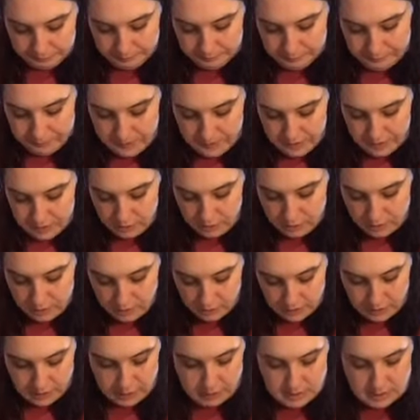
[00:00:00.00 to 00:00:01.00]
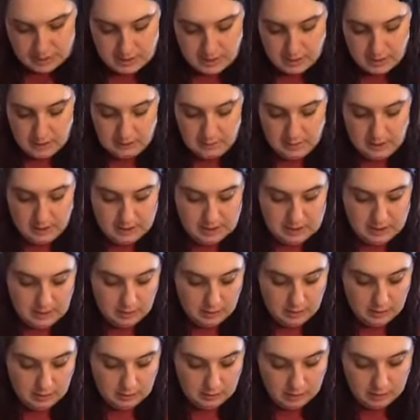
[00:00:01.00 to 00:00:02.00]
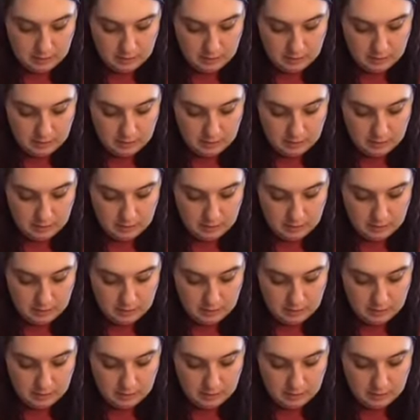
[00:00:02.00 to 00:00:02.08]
Silkscreen, it's not a big deal.